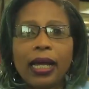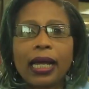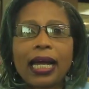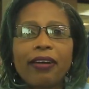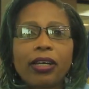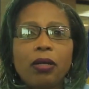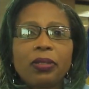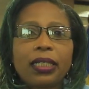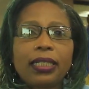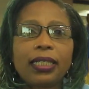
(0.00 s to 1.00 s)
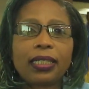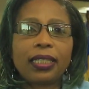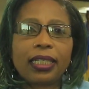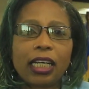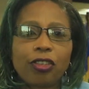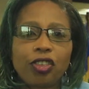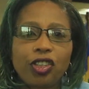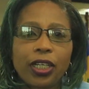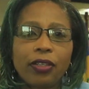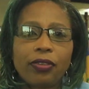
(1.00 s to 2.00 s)
CARICOM's Assistant Secretary
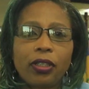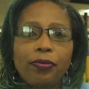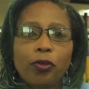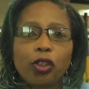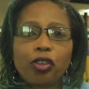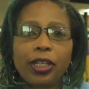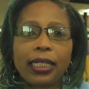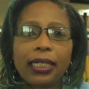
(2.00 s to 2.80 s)
General for Trade